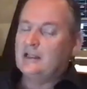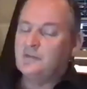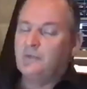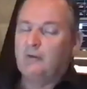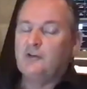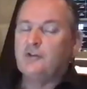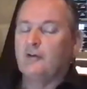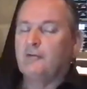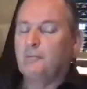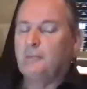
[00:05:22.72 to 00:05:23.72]
a very
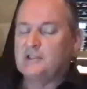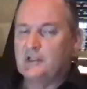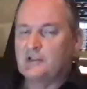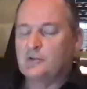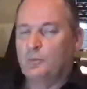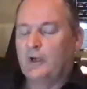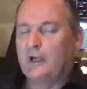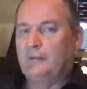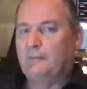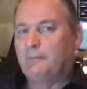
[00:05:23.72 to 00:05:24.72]
tough business we're
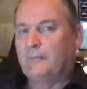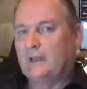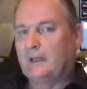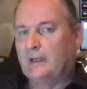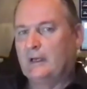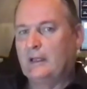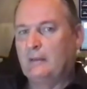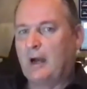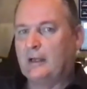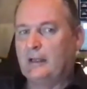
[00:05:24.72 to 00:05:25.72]
in
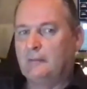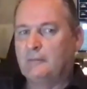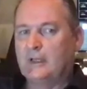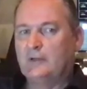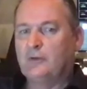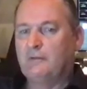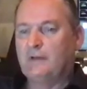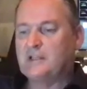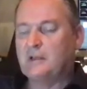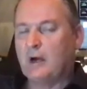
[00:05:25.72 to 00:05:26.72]
mining, to
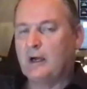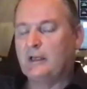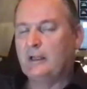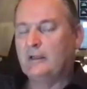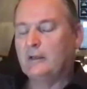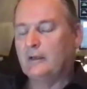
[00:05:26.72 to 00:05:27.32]
invest in mining.